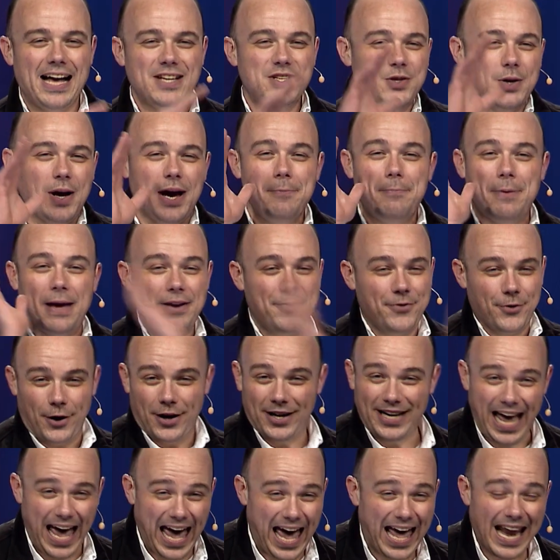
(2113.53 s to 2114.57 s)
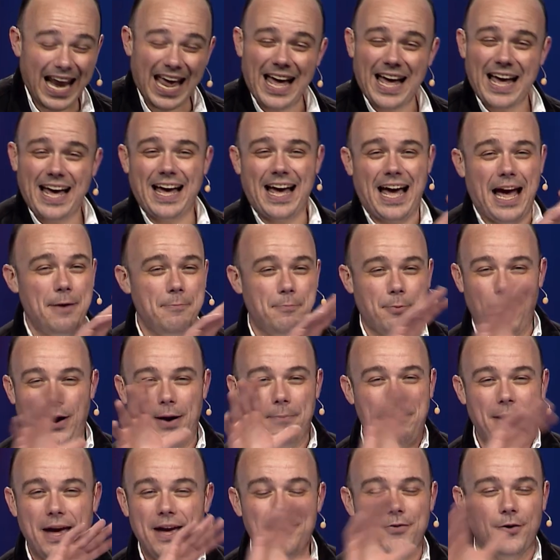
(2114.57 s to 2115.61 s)
So I pay for a data. I
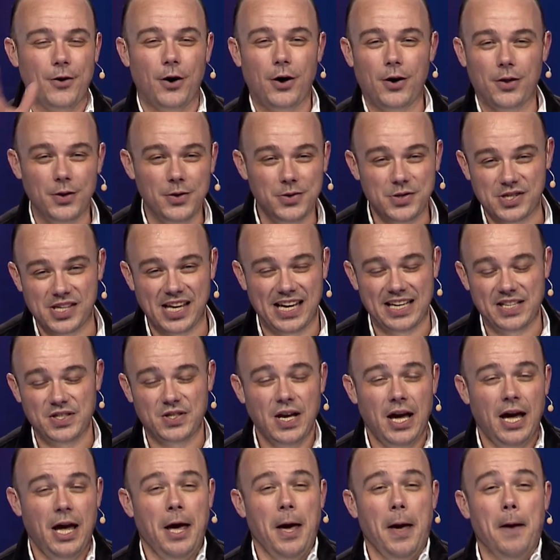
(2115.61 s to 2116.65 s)
pay for all those things.